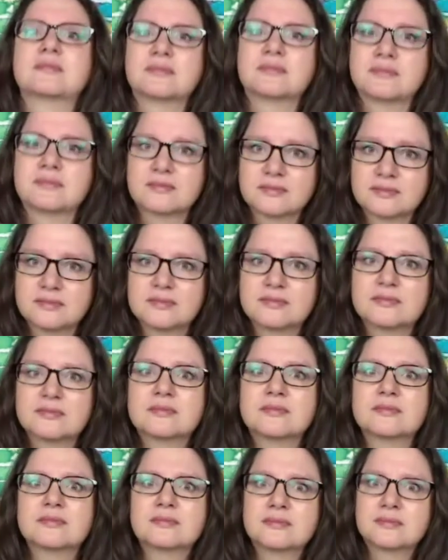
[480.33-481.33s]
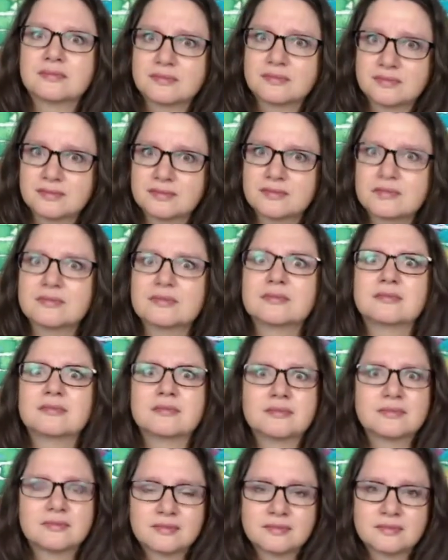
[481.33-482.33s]

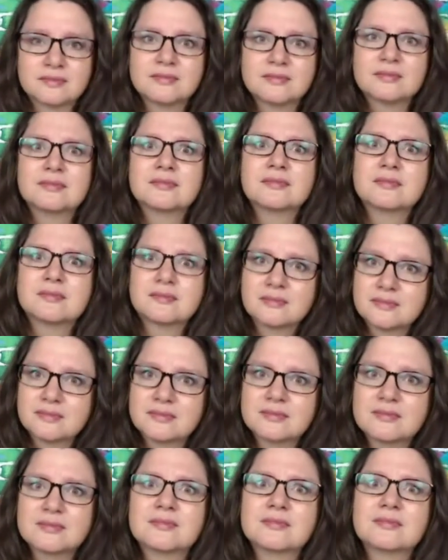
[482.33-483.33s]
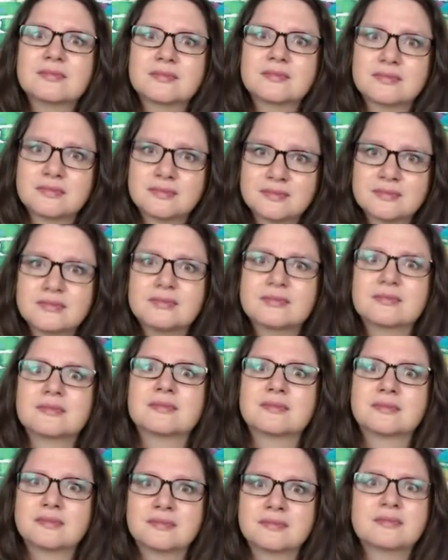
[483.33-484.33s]

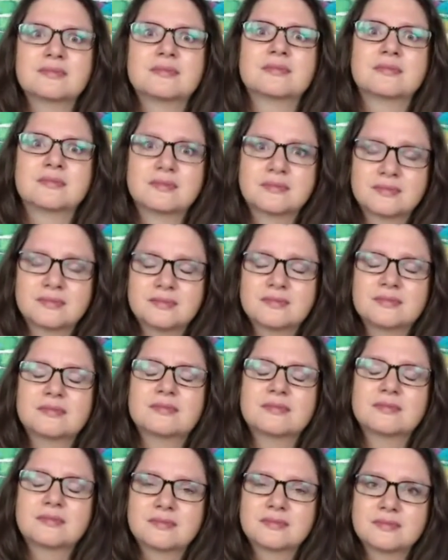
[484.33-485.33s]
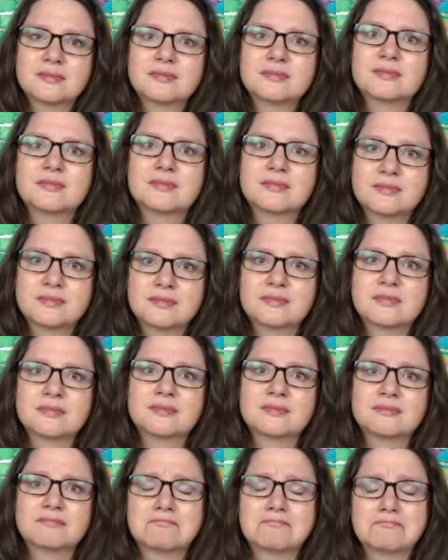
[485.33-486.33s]

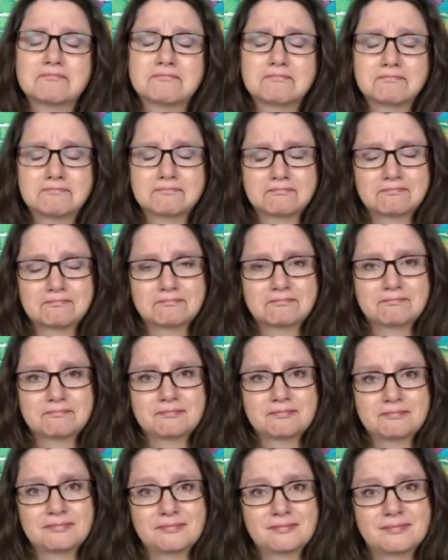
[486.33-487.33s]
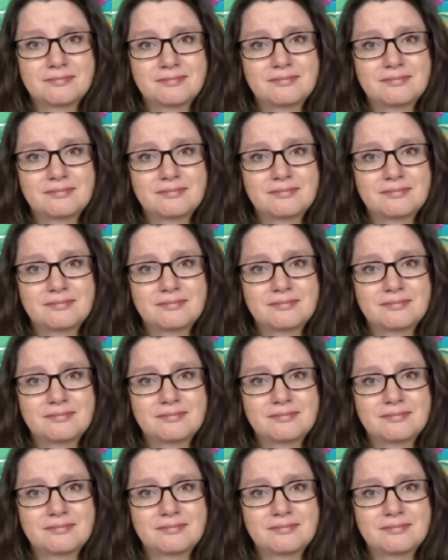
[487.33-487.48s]
No words are spoken by the person on screen.